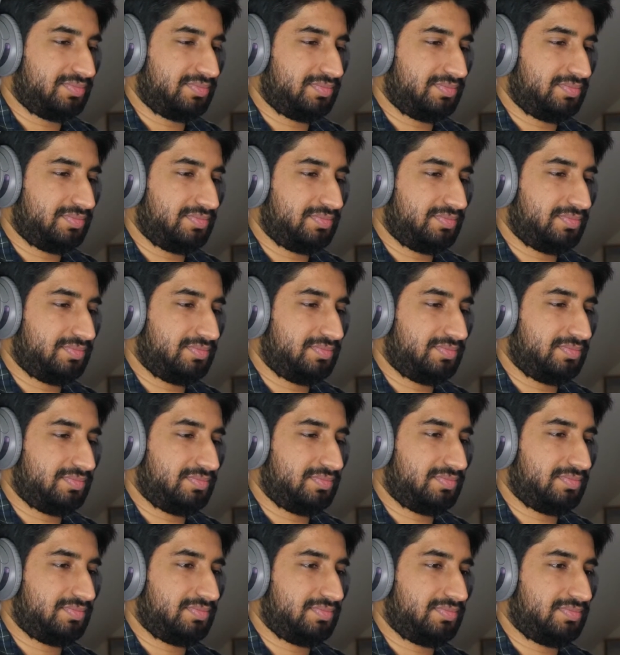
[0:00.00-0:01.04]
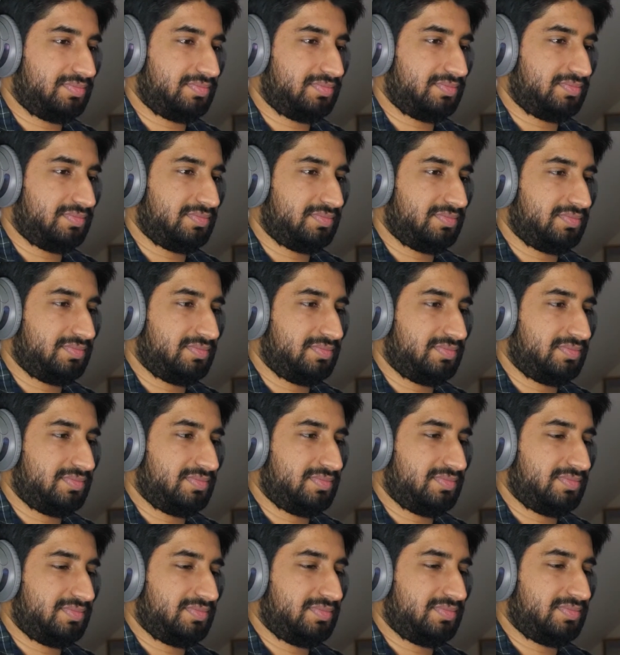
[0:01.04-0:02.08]

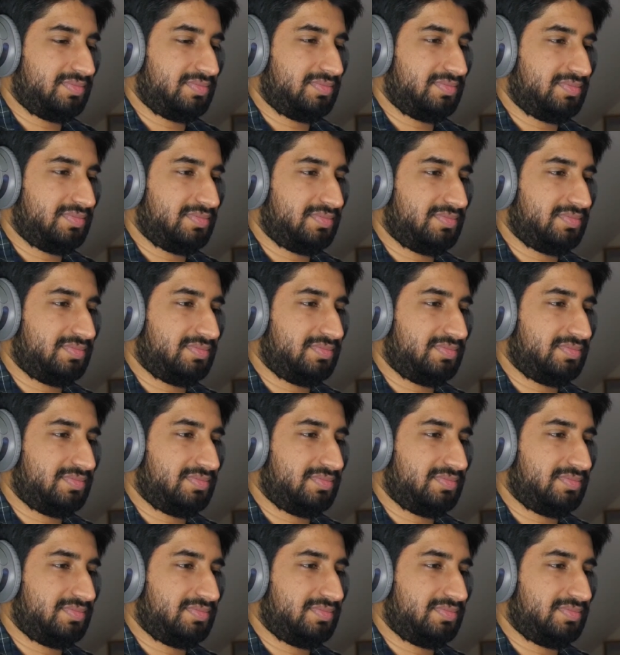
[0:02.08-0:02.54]
(no one is talking)